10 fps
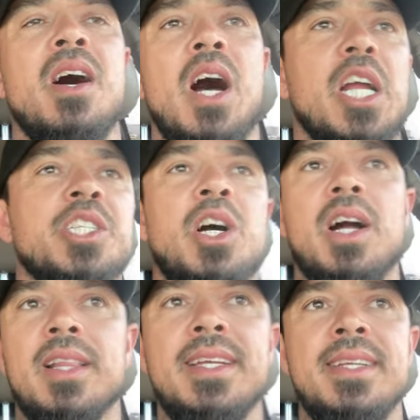hot
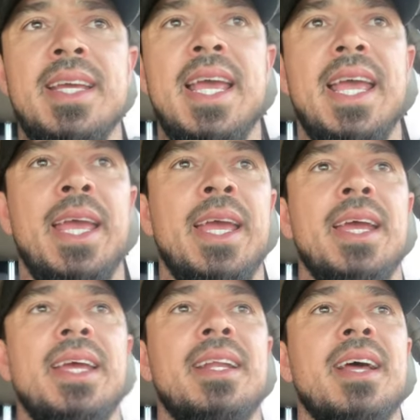chocolate
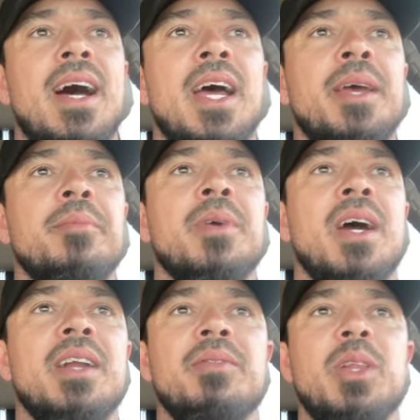and I'm
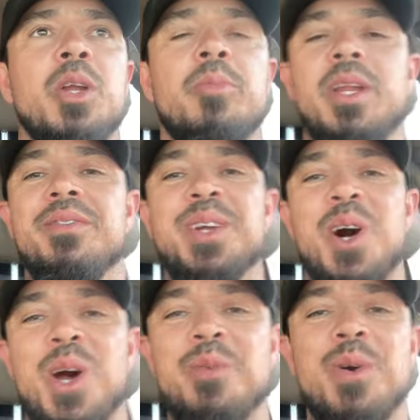kind of a little bit of an
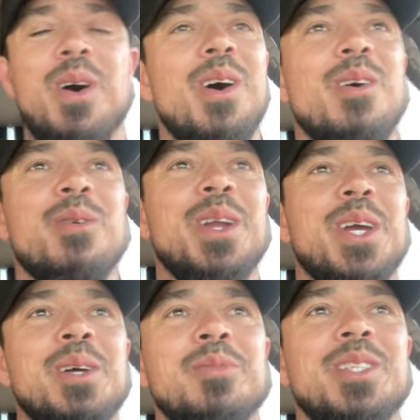oddball when it
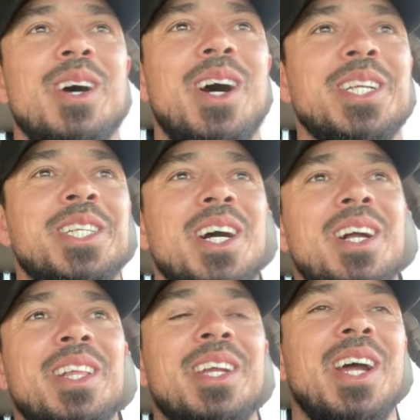comes to hot
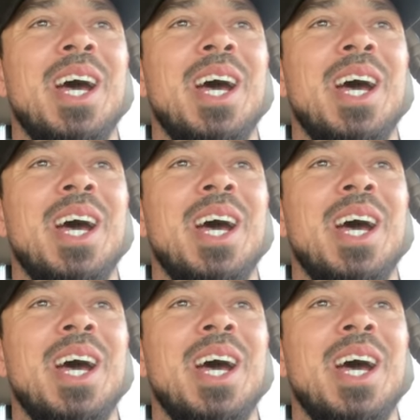chocolate.